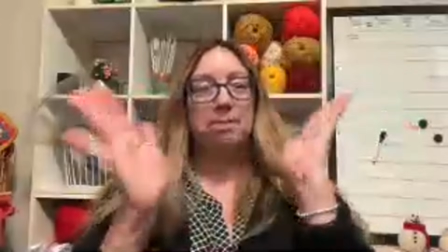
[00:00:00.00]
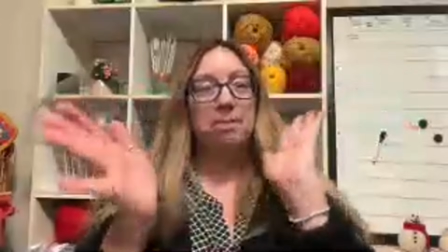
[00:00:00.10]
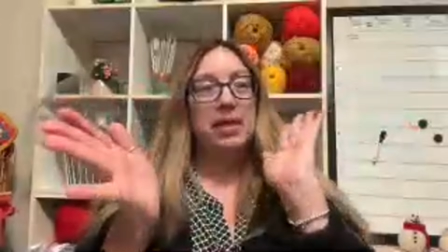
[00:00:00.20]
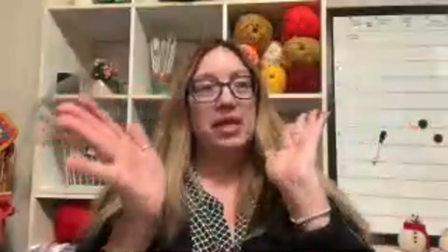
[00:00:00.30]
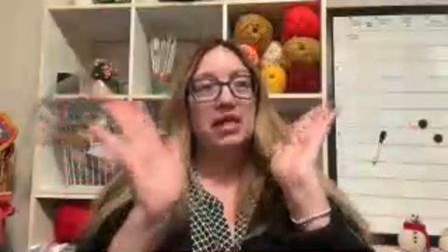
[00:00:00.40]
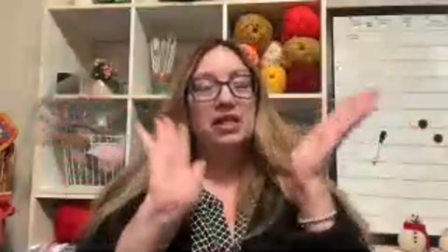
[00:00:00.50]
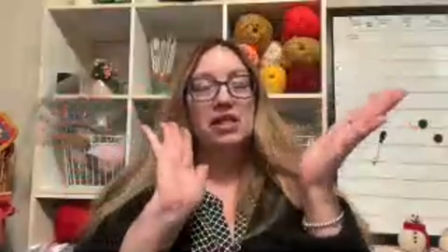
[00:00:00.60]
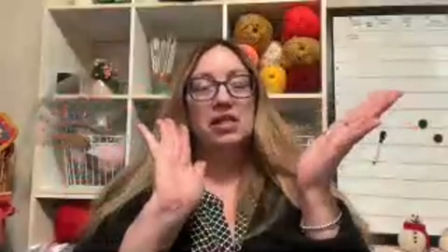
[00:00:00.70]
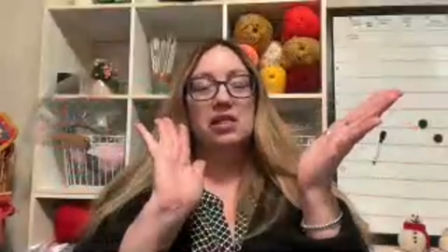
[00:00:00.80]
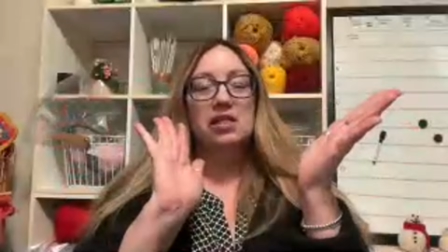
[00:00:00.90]

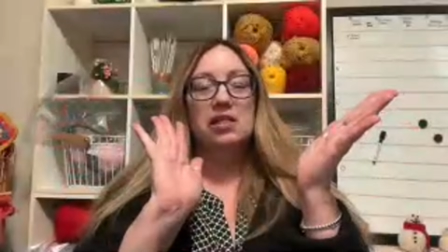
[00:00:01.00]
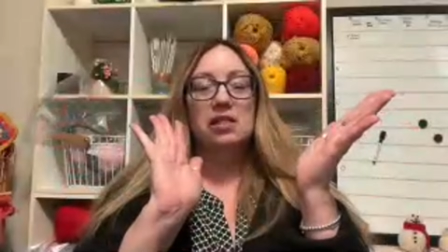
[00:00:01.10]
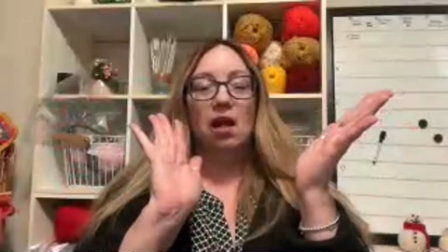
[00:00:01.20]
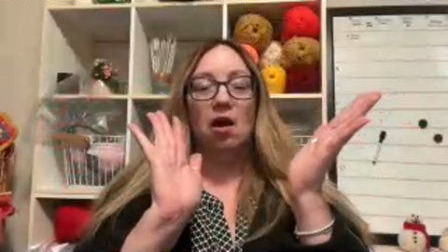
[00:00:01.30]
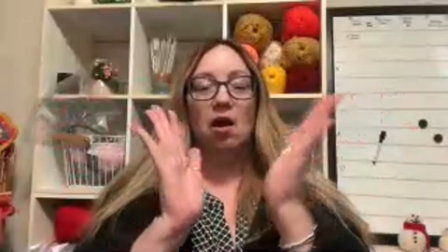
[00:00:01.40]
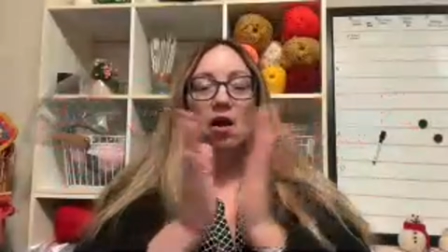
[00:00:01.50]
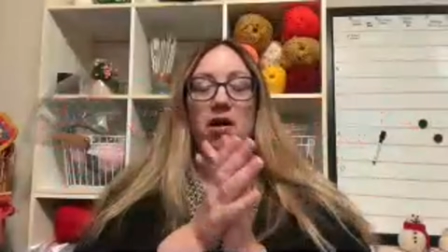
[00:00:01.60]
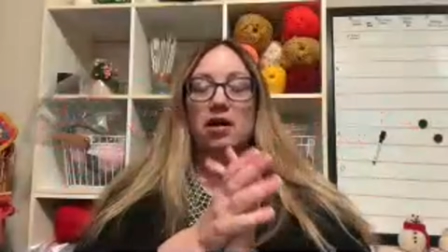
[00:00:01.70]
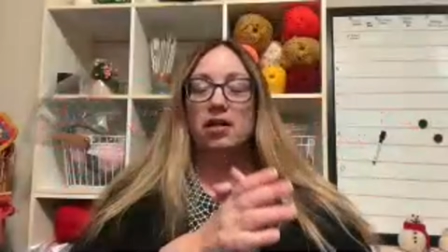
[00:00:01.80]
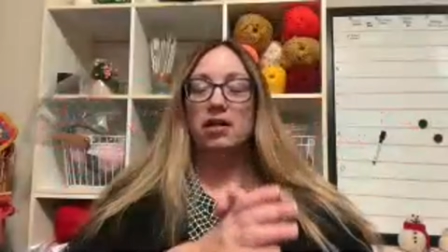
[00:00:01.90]
debated
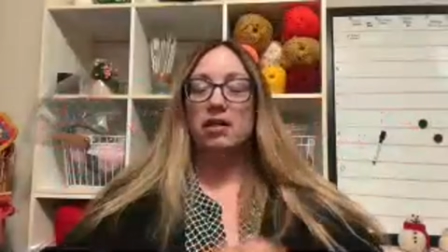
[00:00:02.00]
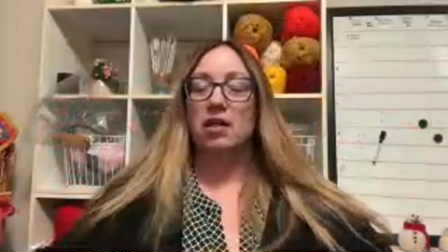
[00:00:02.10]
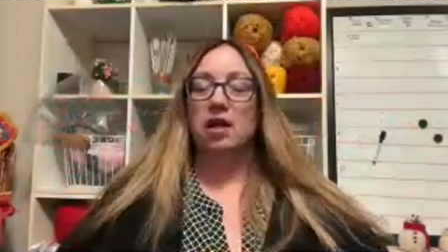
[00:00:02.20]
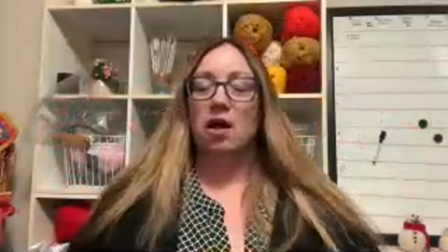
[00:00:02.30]
on